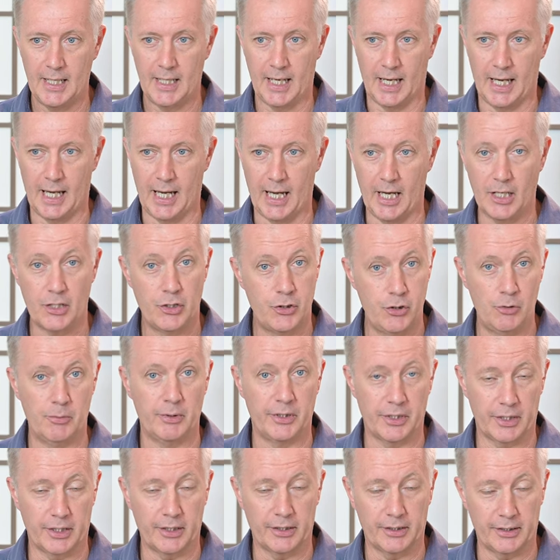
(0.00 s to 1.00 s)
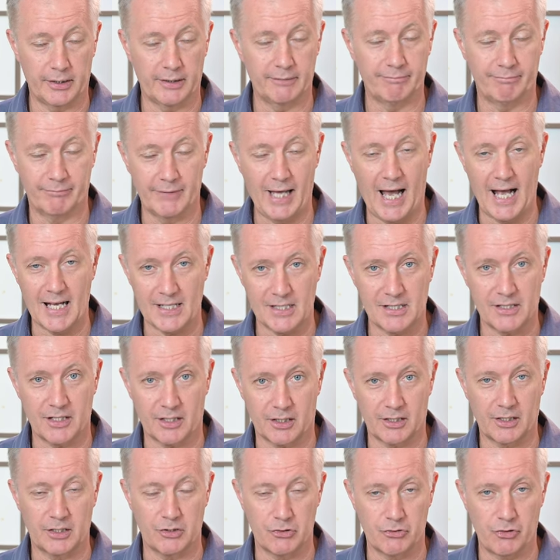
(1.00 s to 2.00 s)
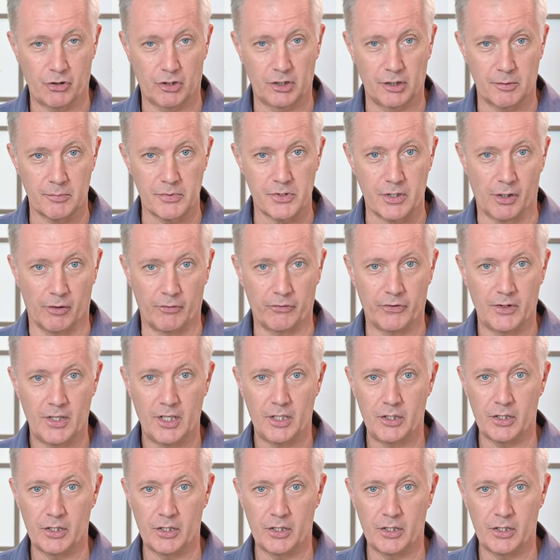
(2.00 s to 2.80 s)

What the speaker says: A human, you can ask to control themselves.